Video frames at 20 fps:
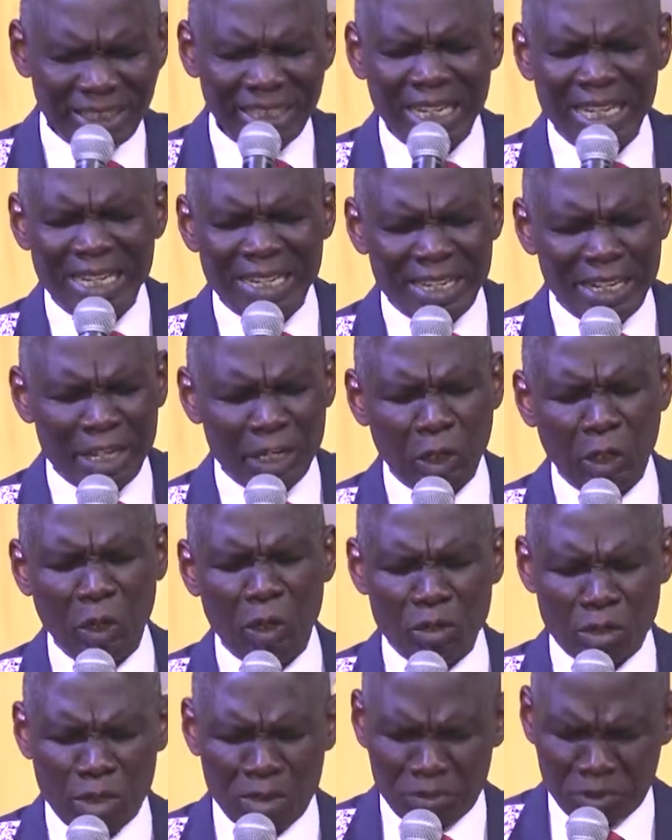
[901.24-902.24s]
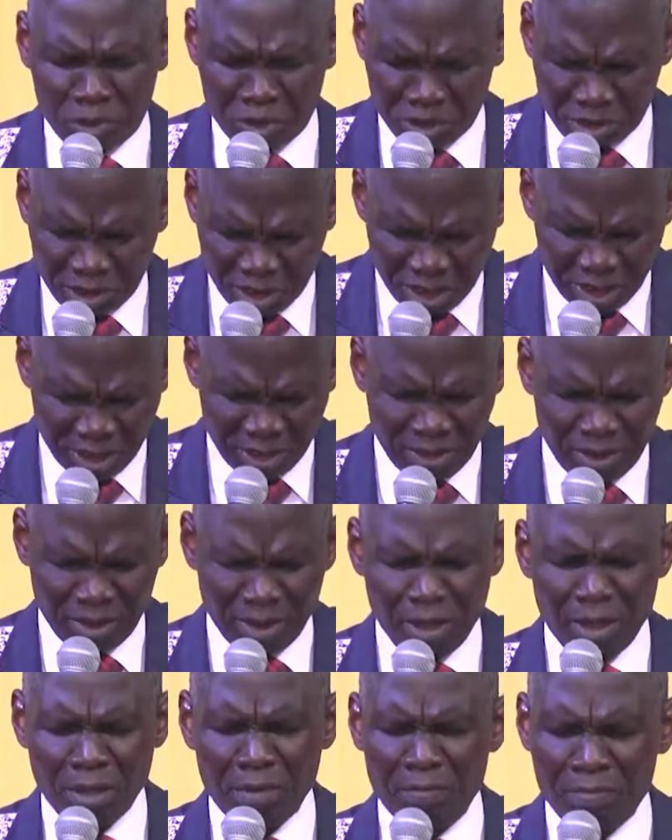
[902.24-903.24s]
can a corrupt tree
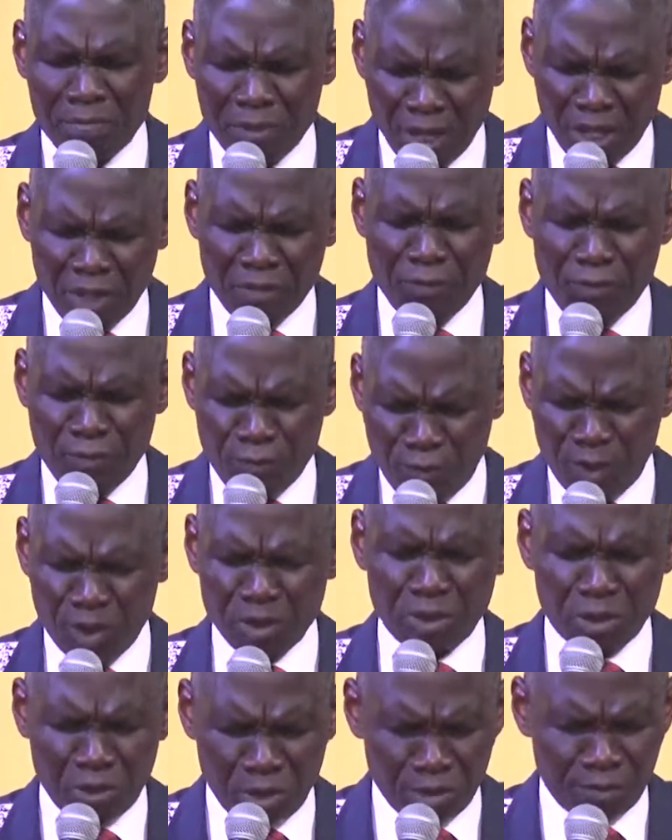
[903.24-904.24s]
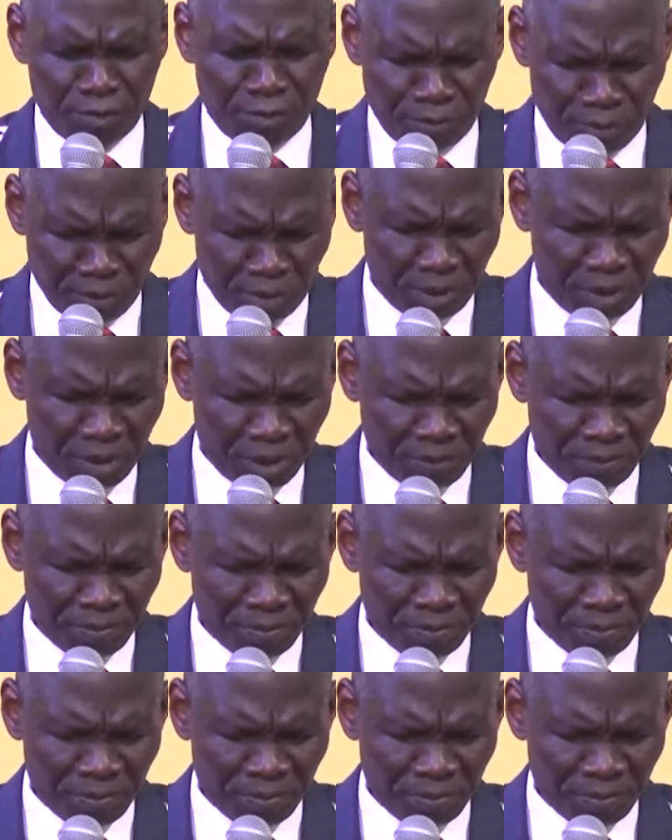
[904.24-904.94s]
bring forth good fruit.